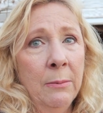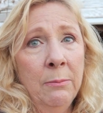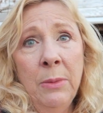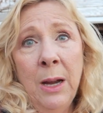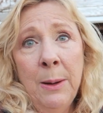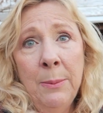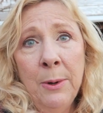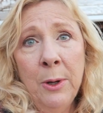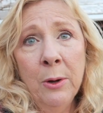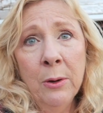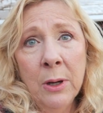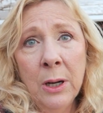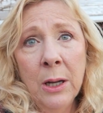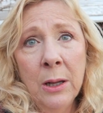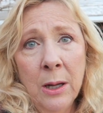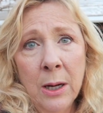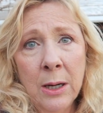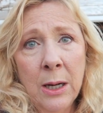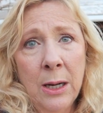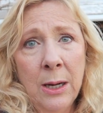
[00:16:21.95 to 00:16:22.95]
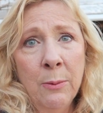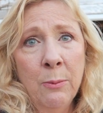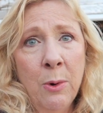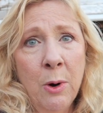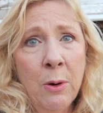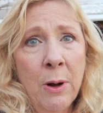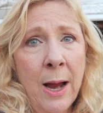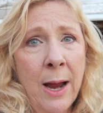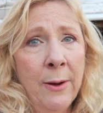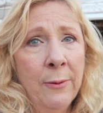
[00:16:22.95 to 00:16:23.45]
And maybe you'll get lucky, you
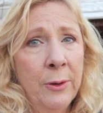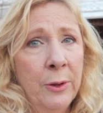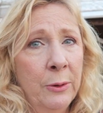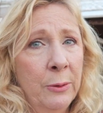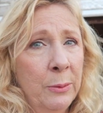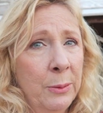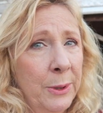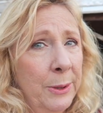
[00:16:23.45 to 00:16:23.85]
won't have to,